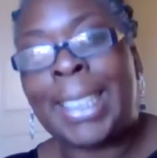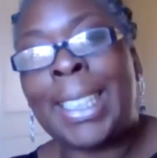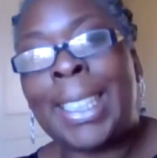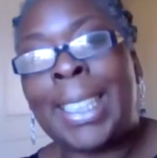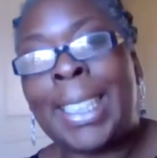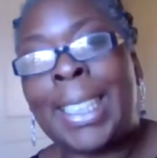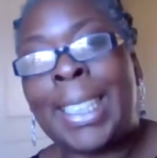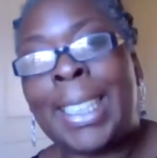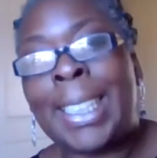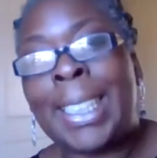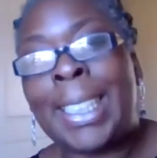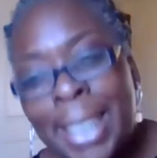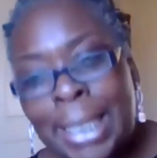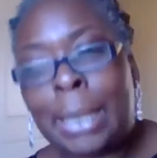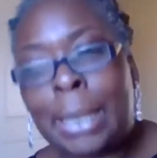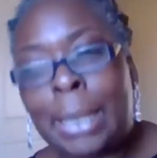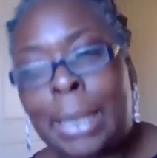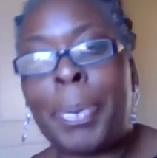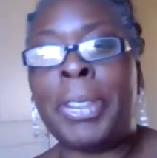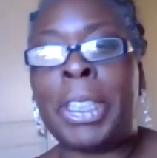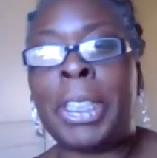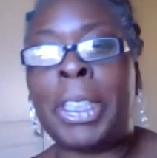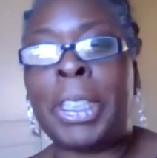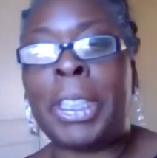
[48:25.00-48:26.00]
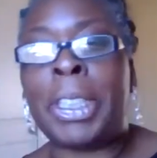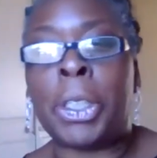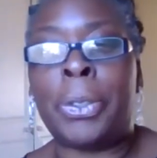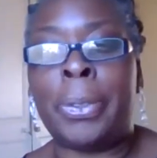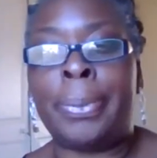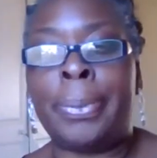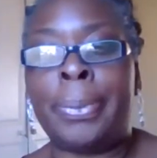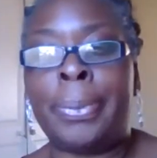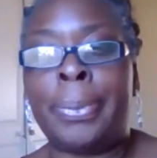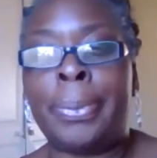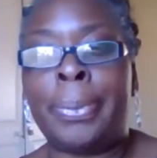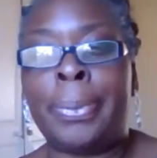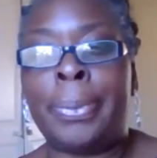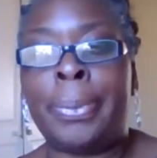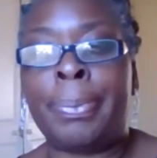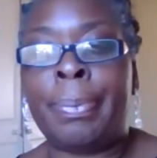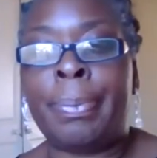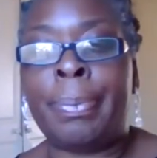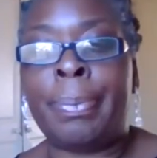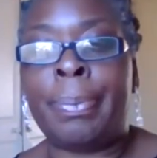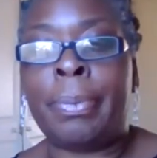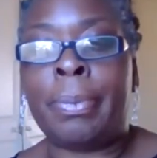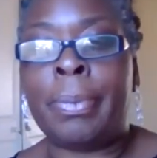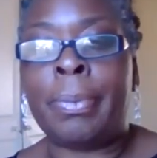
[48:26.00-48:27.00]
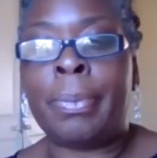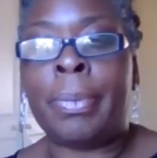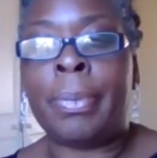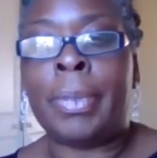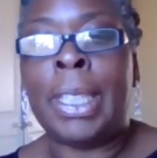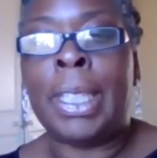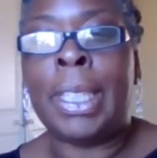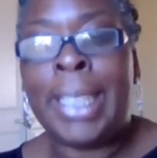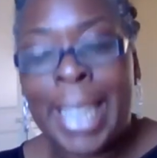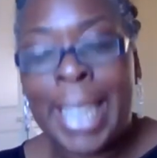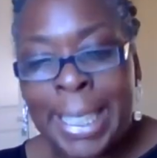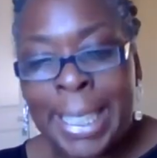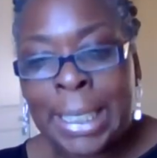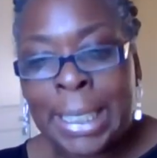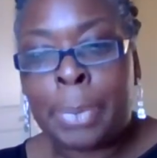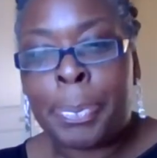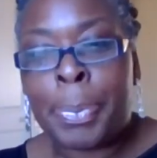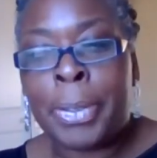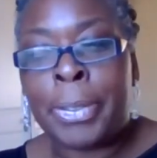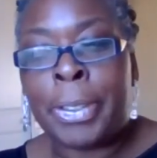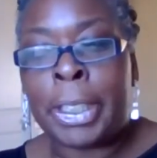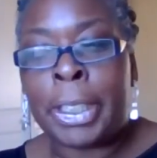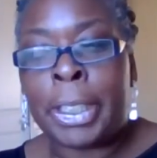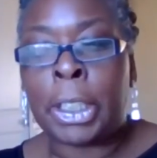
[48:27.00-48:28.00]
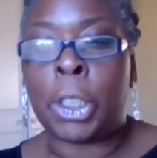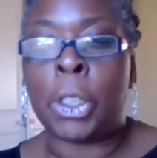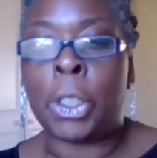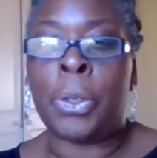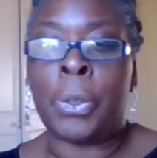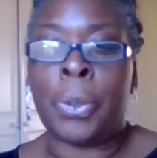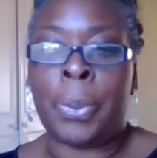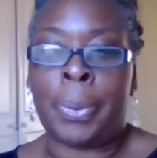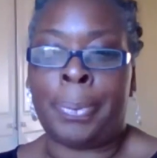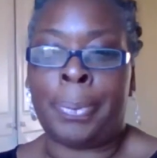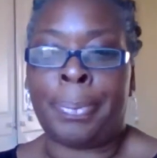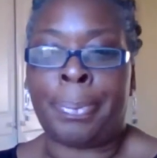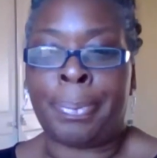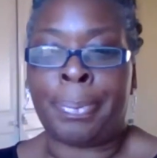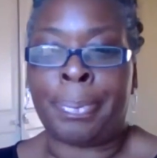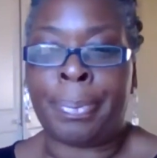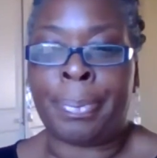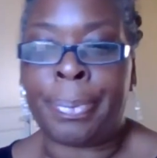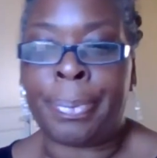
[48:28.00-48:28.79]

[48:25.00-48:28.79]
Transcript: yes, less spiritual. Yeah. Less spiritual.